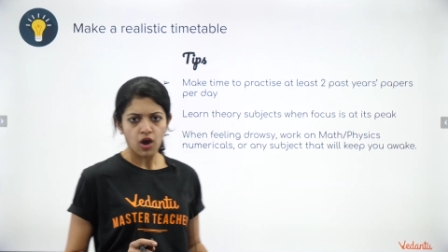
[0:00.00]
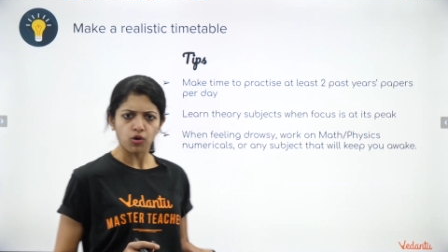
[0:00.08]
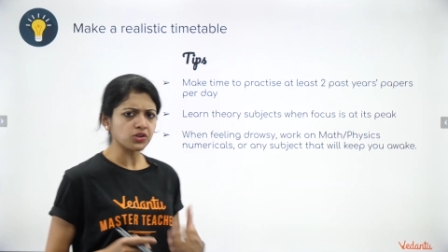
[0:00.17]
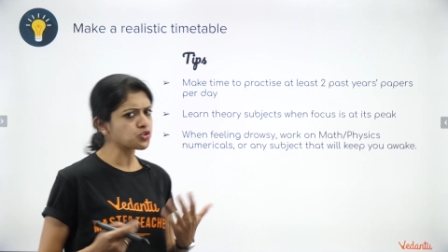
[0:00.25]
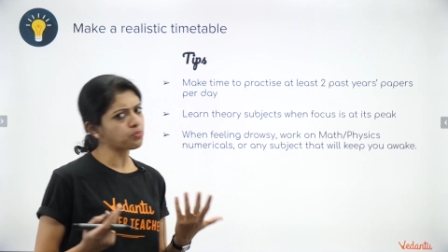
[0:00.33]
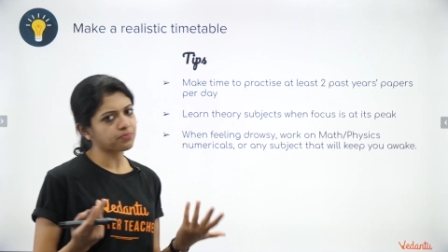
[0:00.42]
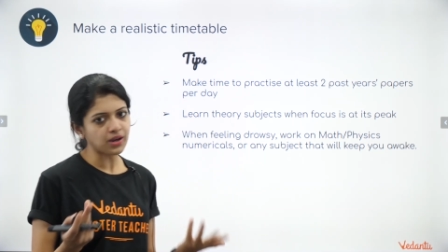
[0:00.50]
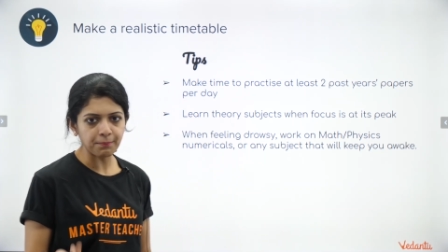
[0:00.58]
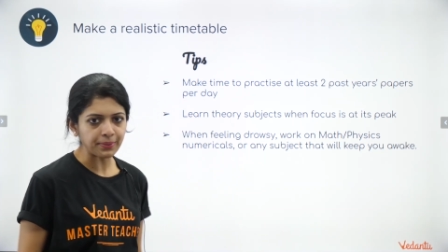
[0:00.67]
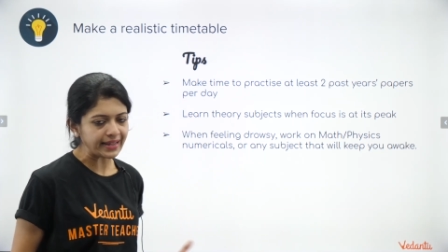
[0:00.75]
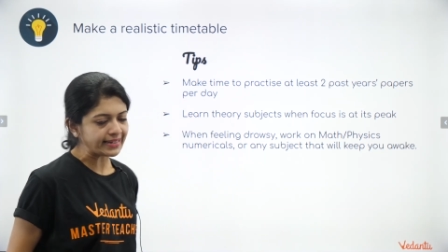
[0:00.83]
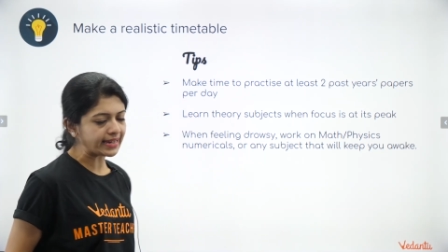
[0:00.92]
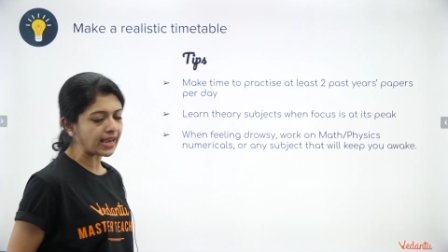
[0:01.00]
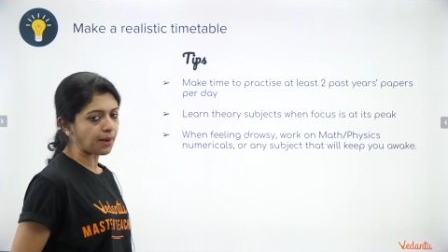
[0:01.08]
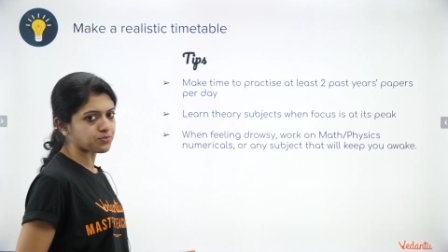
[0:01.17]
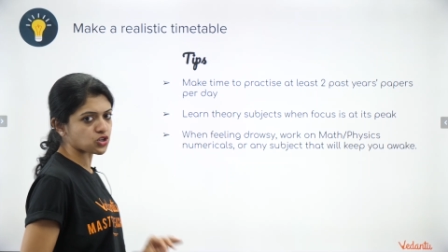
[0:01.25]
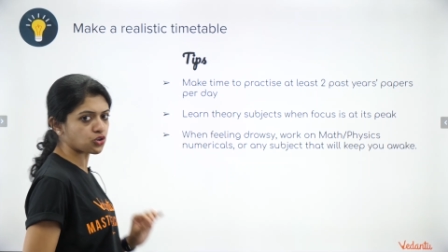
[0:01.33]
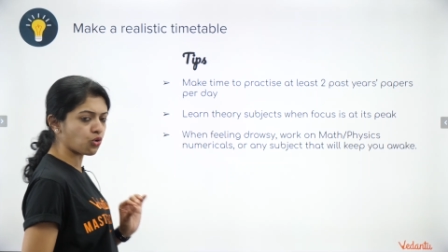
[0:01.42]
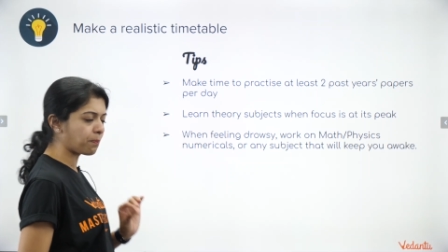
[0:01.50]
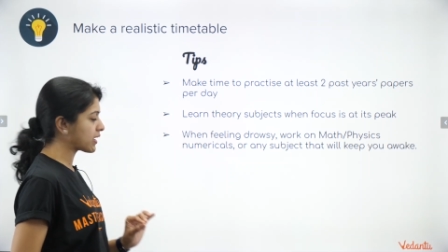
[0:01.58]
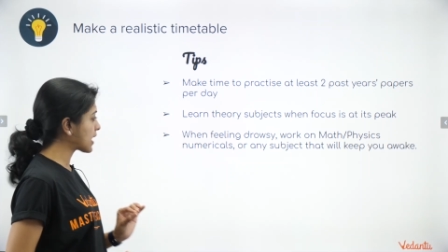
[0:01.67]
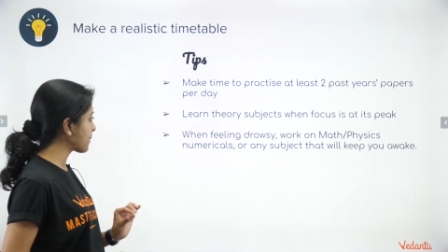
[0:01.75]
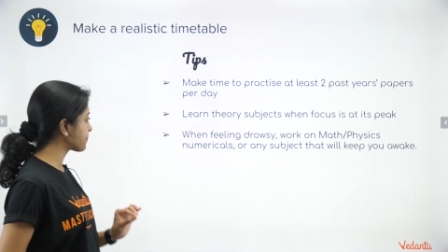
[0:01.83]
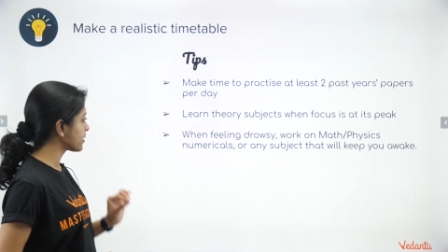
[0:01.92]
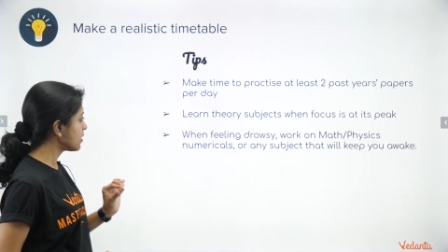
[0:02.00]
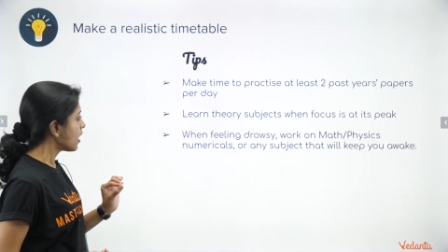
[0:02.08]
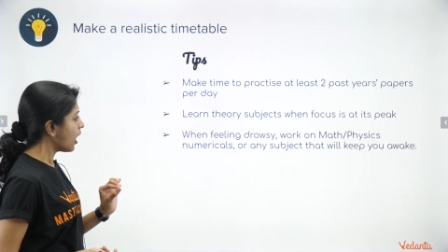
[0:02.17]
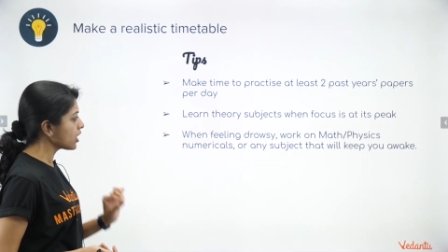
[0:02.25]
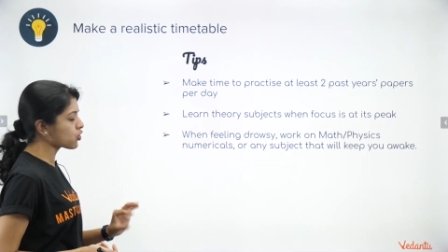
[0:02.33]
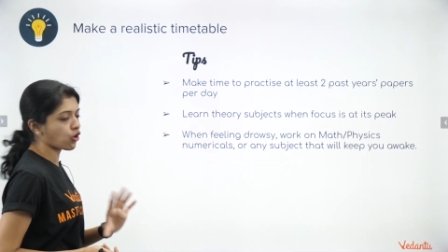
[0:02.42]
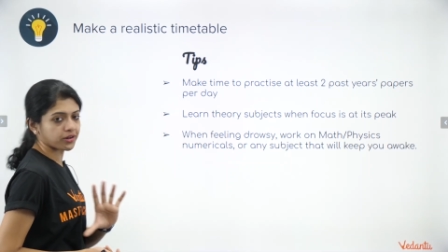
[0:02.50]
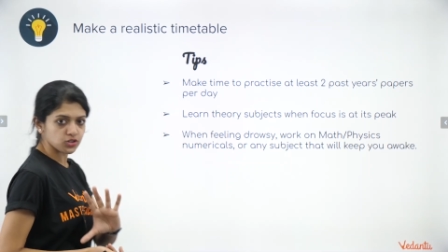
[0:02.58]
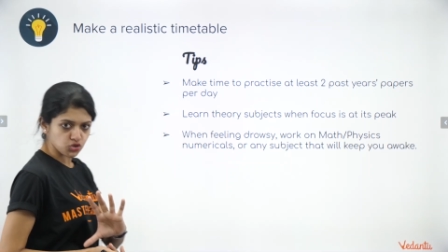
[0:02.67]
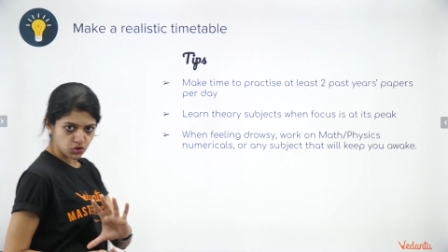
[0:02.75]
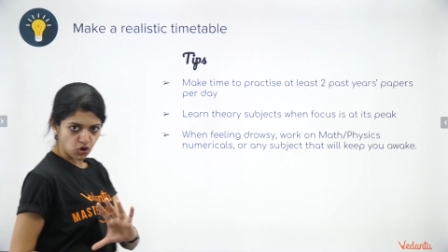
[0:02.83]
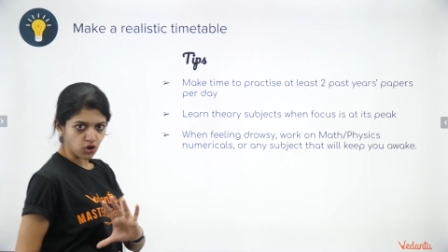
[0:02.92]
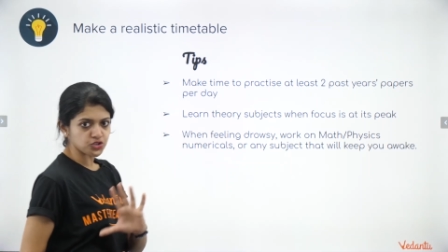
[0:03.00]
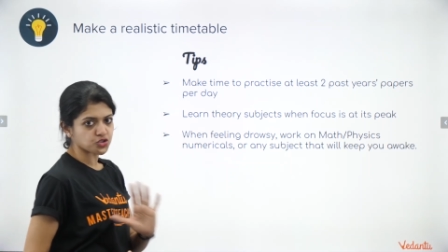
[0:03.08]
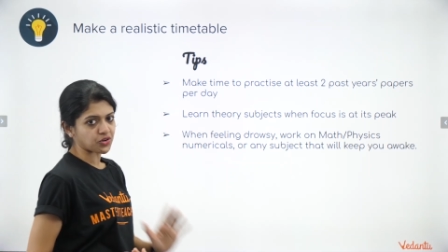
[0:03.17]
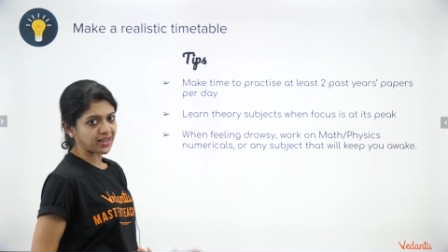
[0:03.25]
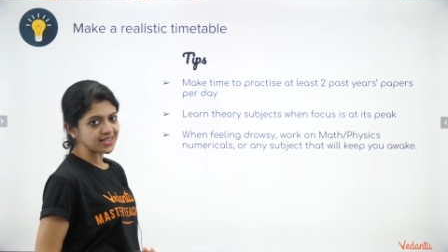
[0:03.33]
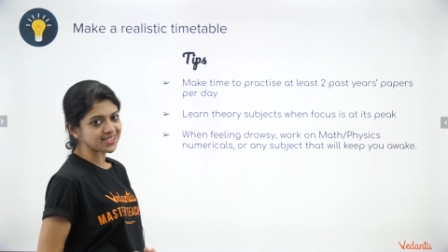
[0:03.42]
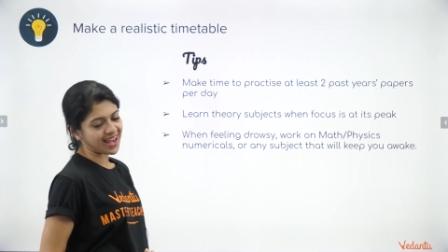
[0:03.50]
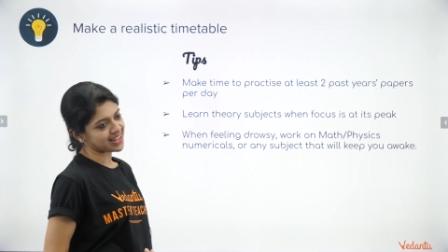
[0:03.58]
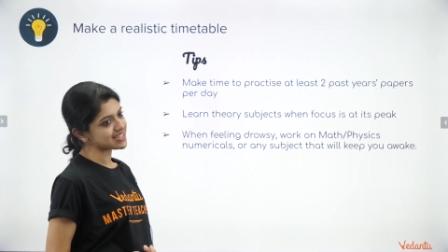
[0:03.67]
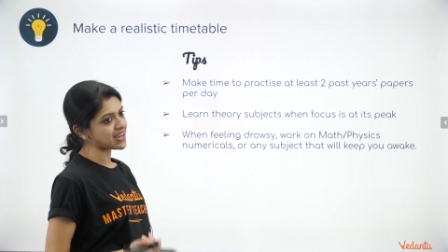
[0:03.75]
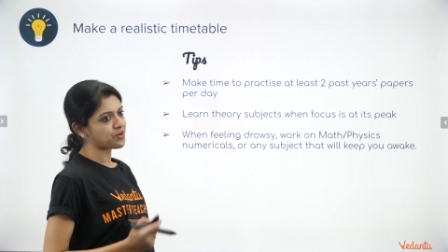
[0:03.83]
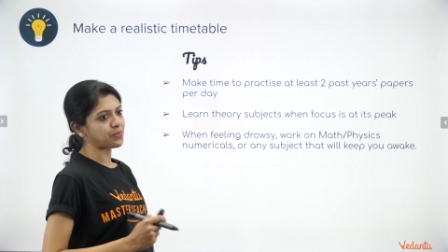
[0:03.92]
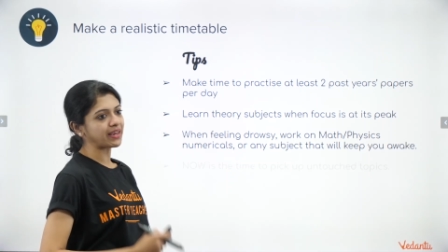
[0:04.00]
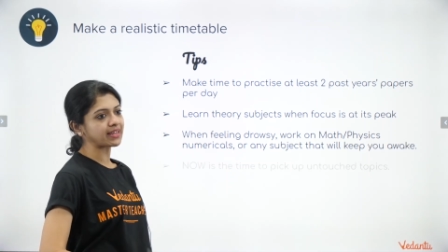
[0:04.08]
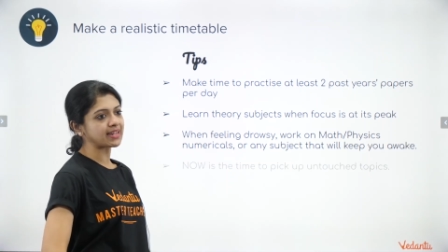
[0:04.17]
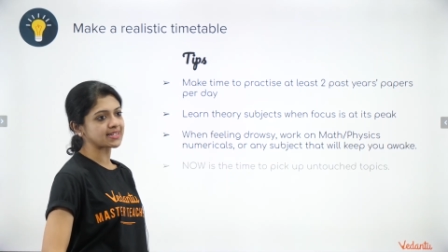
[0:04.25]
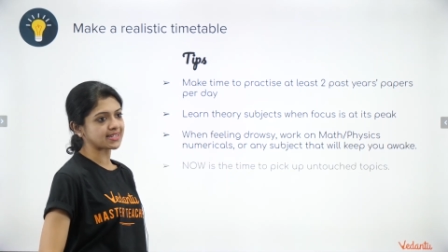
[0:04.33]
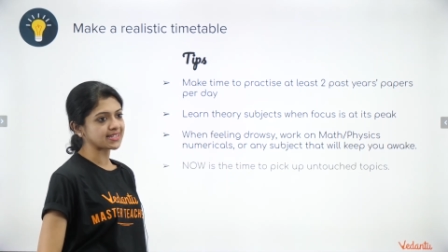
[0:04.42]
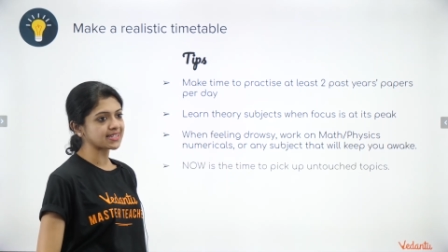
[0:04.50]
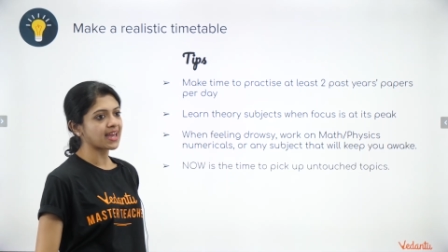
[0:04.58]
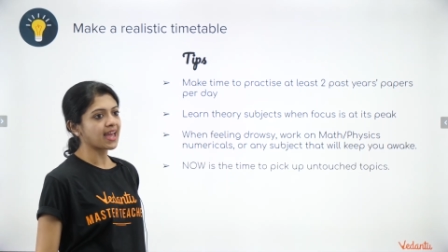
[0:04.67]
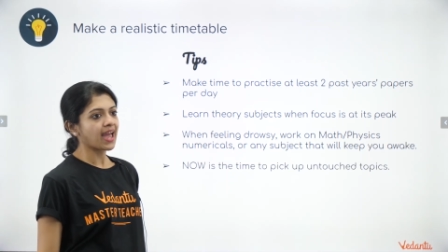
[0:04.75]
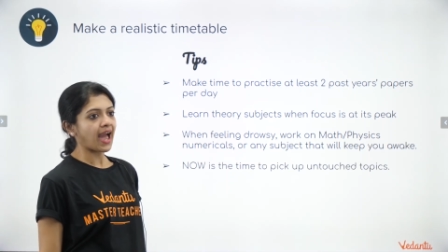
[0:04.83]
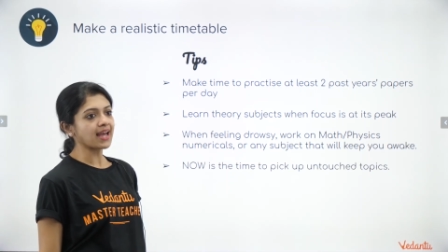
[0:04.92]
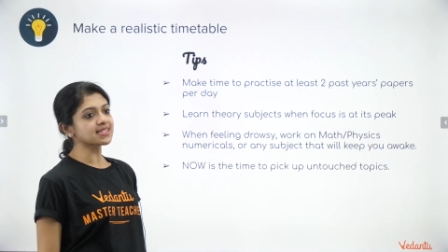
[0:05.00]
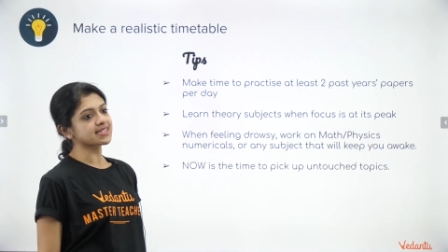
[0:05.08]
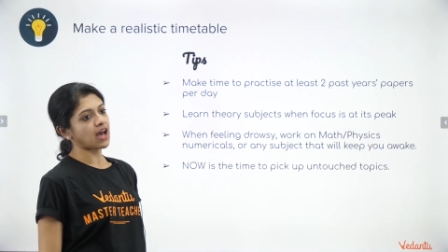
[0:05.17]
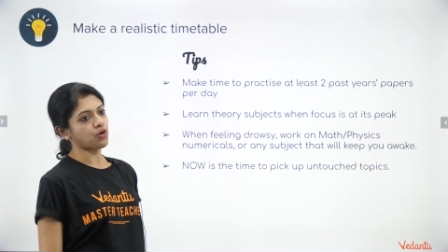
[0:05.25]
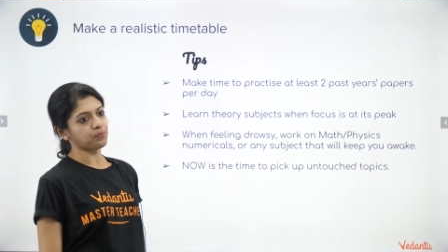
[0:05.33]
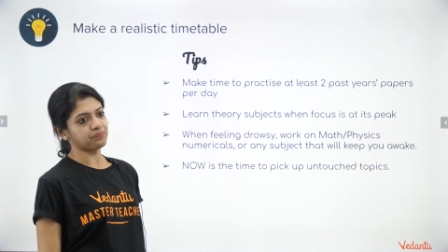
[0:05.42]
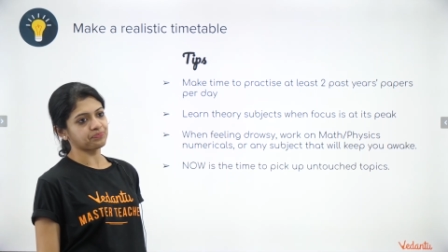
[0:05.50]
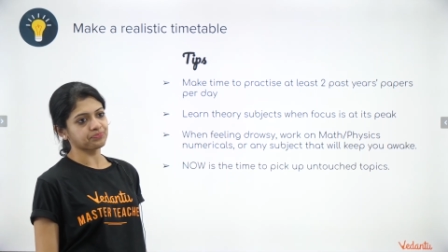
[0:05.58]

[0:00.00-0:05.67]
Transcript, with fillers: Okay, so completely up to you. Pick up according to your strengths and weaknesses. And now,